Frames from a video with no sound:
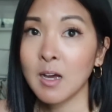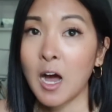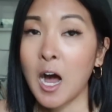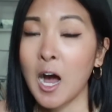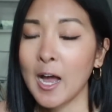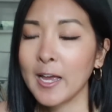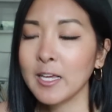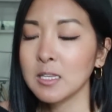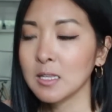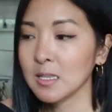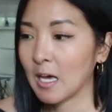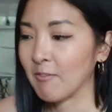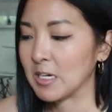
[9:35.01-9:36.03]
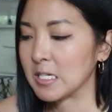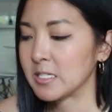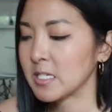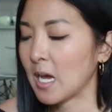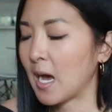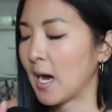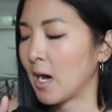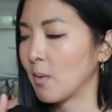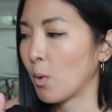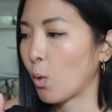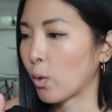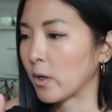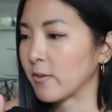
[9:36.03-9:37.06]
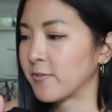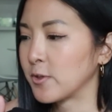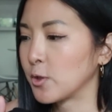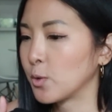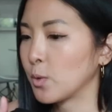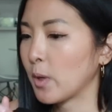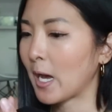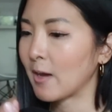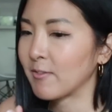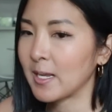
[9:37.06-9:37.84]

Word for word: I love it. Um, or if you have an